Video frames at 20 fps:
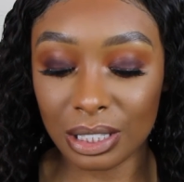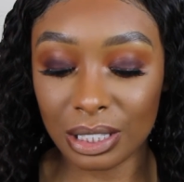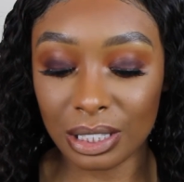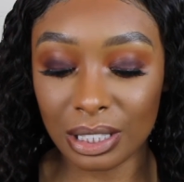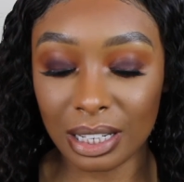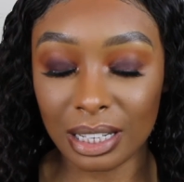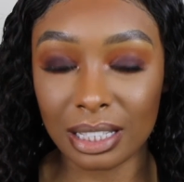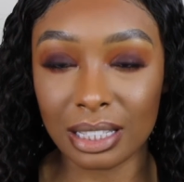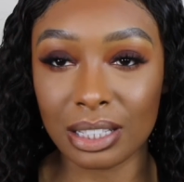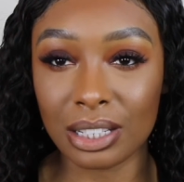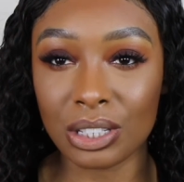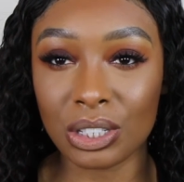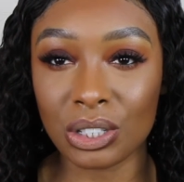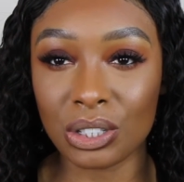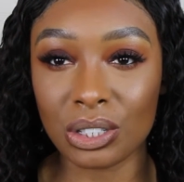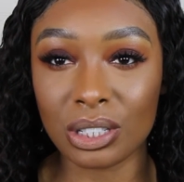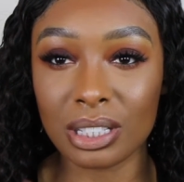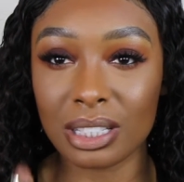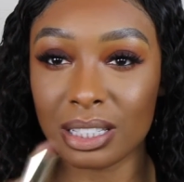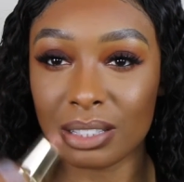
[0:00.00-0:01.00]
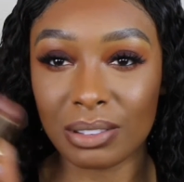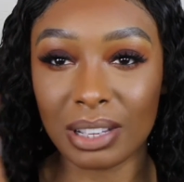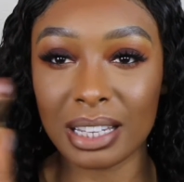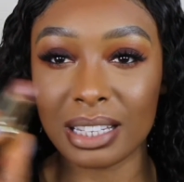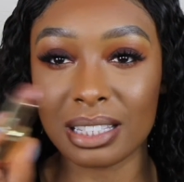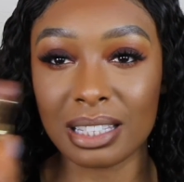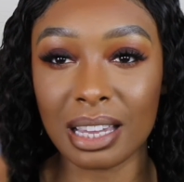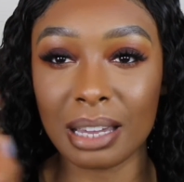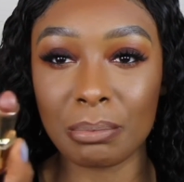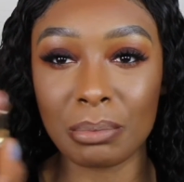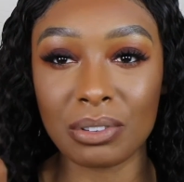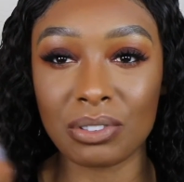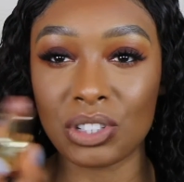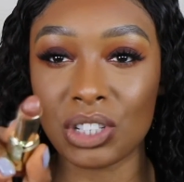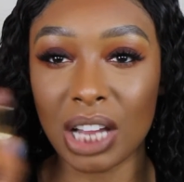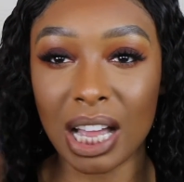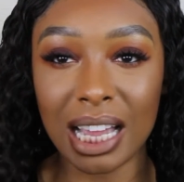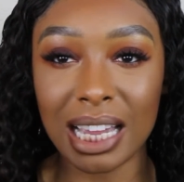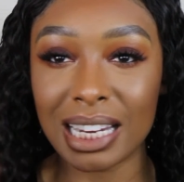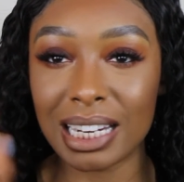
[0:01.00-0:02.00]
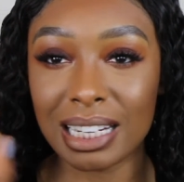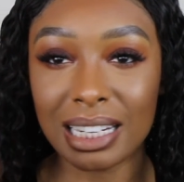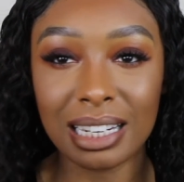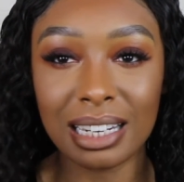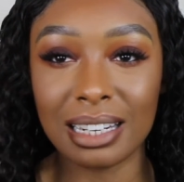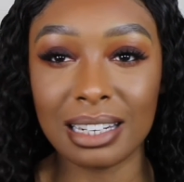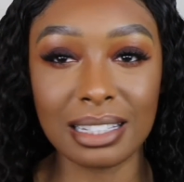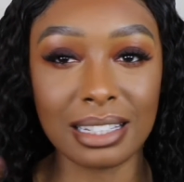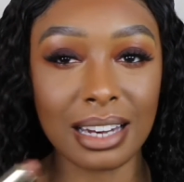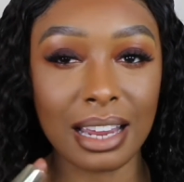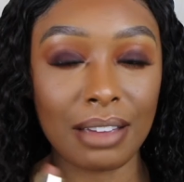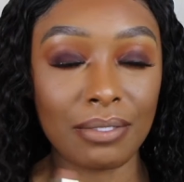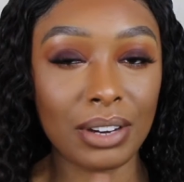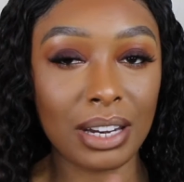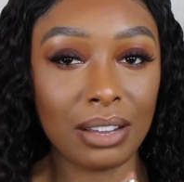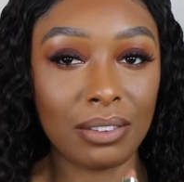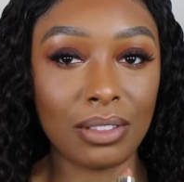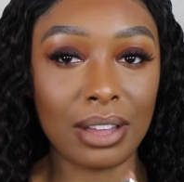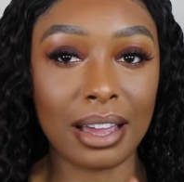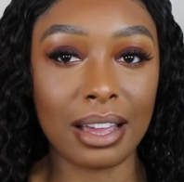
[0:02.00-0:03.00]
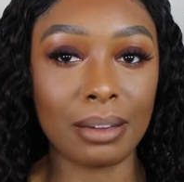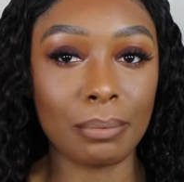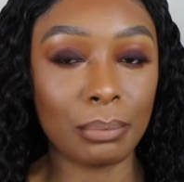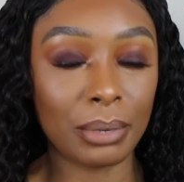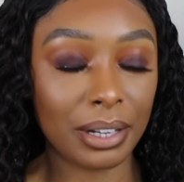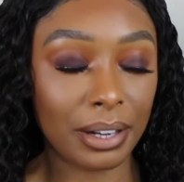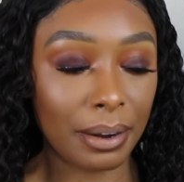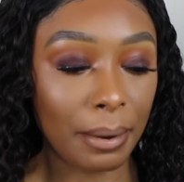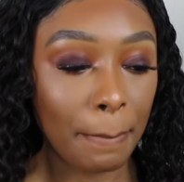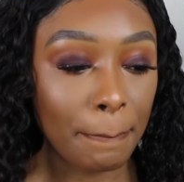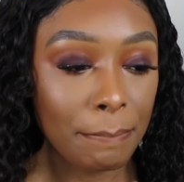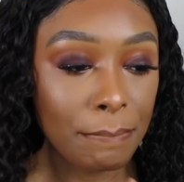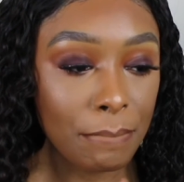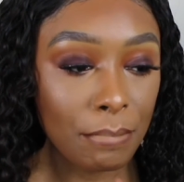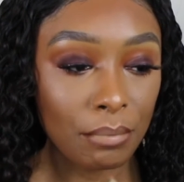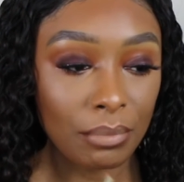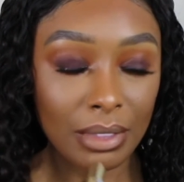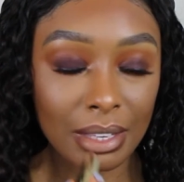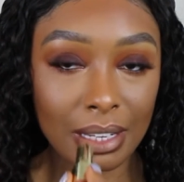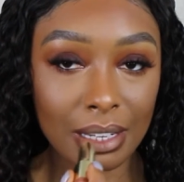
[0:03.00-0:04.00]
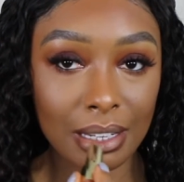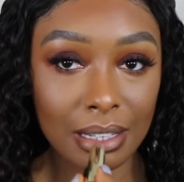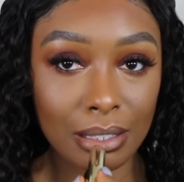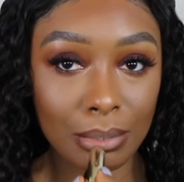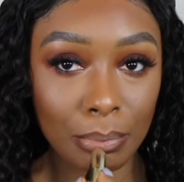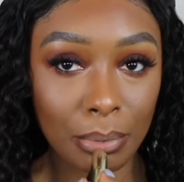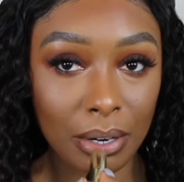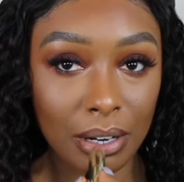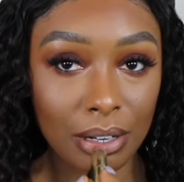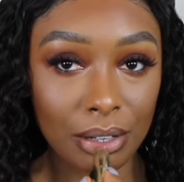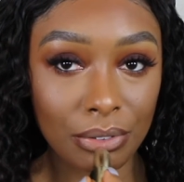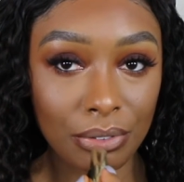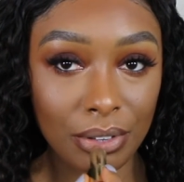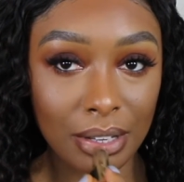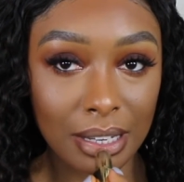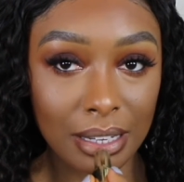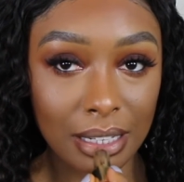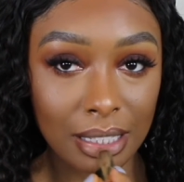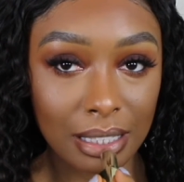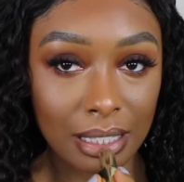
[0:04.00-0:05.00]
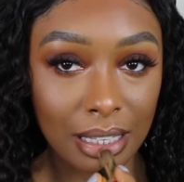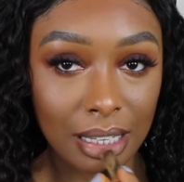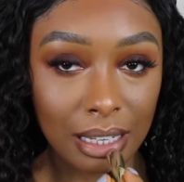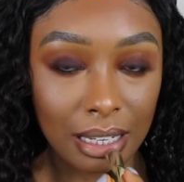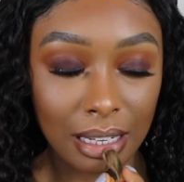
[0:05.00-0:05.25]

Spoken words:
like a lustrous like type of shine. It doesn't have any of that, but it's perfect